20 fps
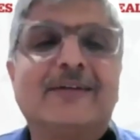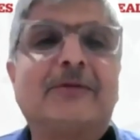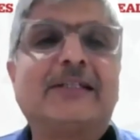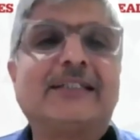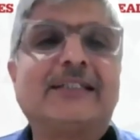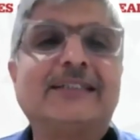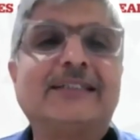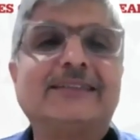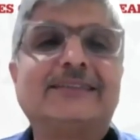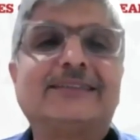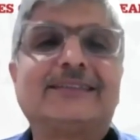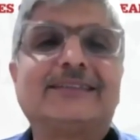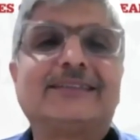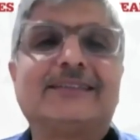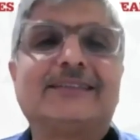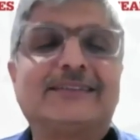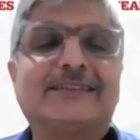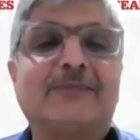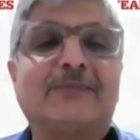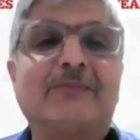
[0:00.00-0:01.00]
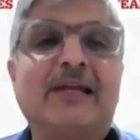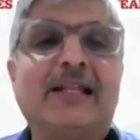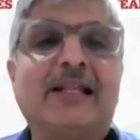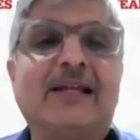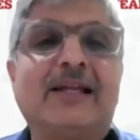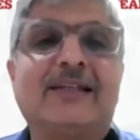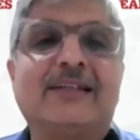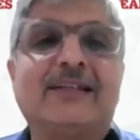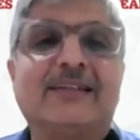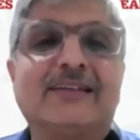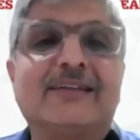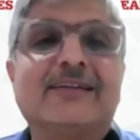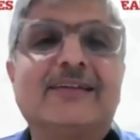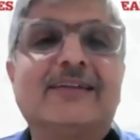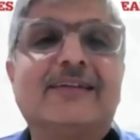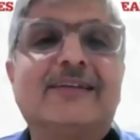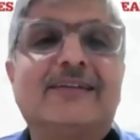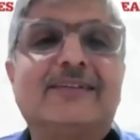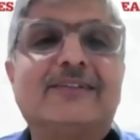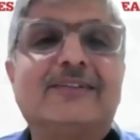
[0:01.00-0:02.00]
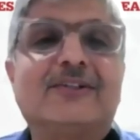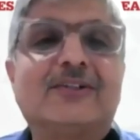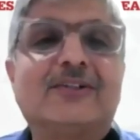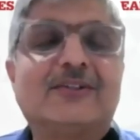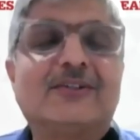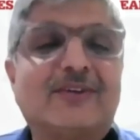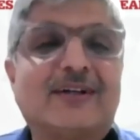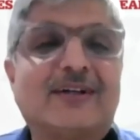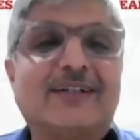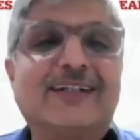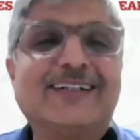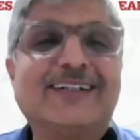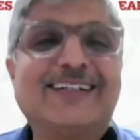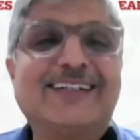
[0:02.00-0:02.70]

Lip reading: pati's sammelan, you know